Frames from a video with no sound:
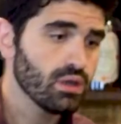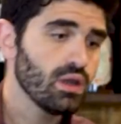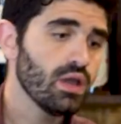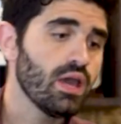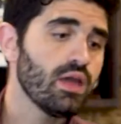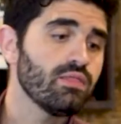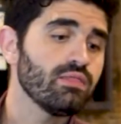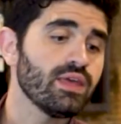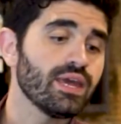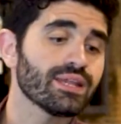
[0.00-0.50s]

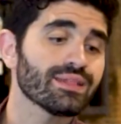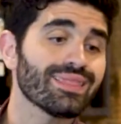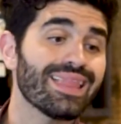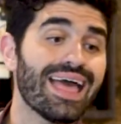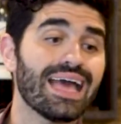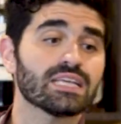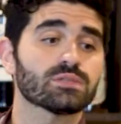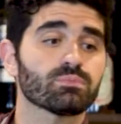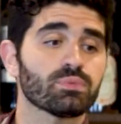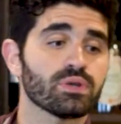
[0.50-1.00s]
And then
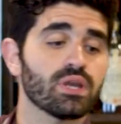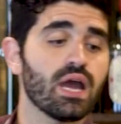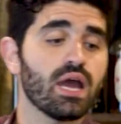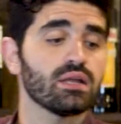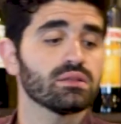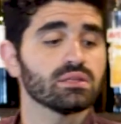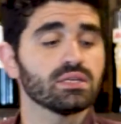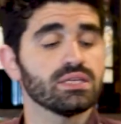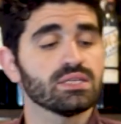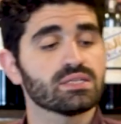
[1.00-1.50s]
last but
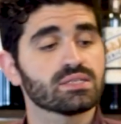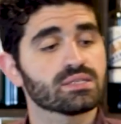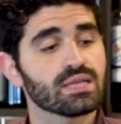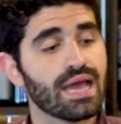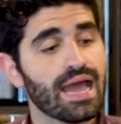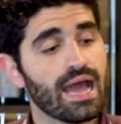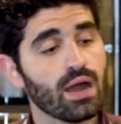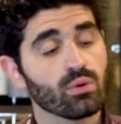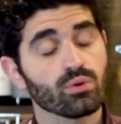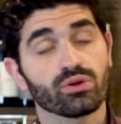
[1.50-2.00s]
not least,
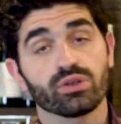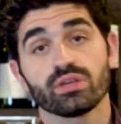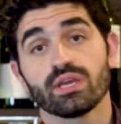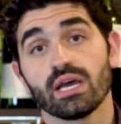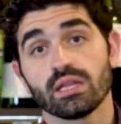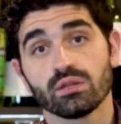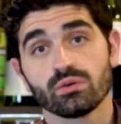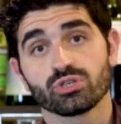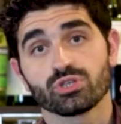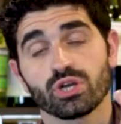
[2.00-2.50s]
our
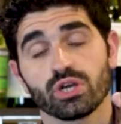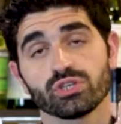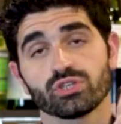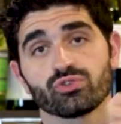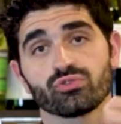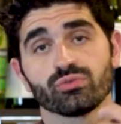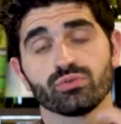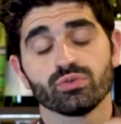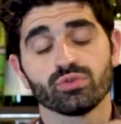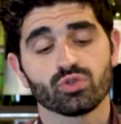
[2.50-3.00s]
Yellow
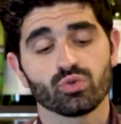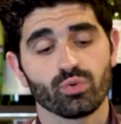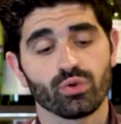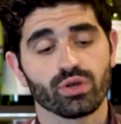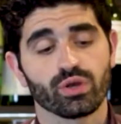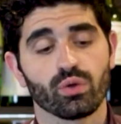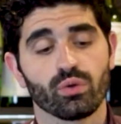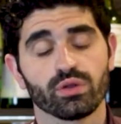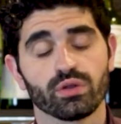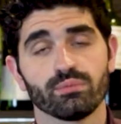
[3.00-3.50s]
Chartreuse, we
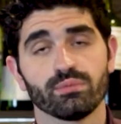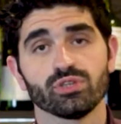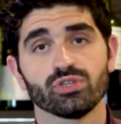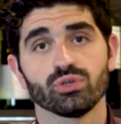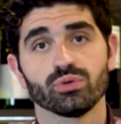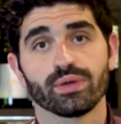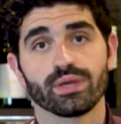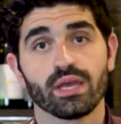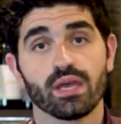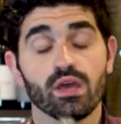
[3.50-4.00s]
are going to be
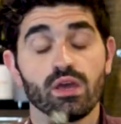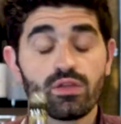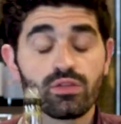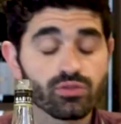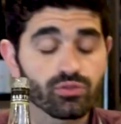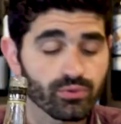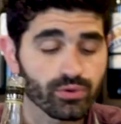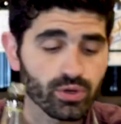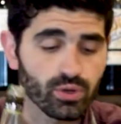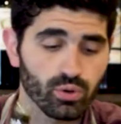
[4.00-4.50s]
doing
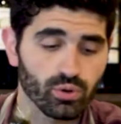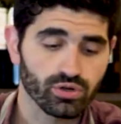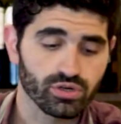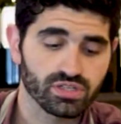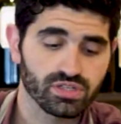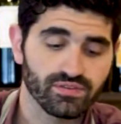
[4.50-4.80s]
3/4